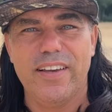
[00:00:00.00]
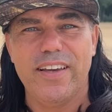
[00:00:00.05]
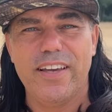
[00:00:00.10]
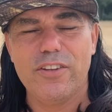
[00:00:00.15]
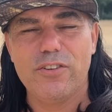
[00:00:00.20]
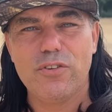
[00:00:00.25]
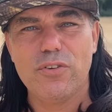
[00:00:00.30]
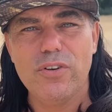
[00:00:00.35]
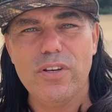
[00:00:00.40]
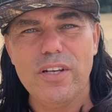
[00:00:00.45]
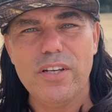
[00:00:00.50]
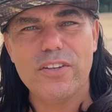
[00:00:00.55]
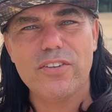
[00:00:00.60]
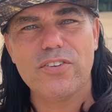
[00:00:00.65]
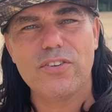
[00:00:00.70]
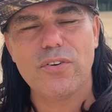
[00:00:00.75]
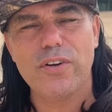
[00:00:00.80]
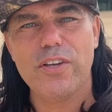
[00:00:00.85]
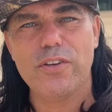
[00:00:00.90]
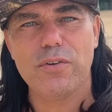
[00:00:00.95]
It's really
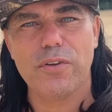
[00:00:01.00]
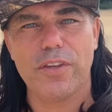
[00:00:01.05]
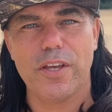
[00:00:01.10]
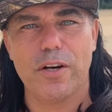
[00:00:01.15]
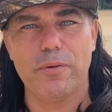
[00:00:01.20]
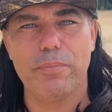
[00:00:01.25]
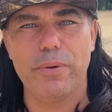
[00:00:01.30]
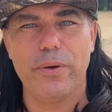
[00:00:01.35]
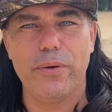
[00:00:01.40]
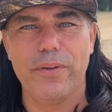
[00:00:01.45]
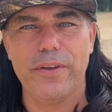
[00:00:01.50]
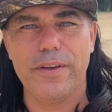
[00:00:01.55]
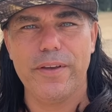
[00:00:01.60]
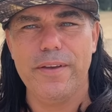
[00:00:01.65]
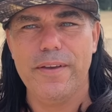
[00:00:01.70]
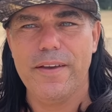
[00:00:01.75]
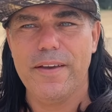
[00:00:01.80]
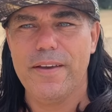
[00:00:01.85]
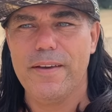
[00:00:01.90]
strange what they are building,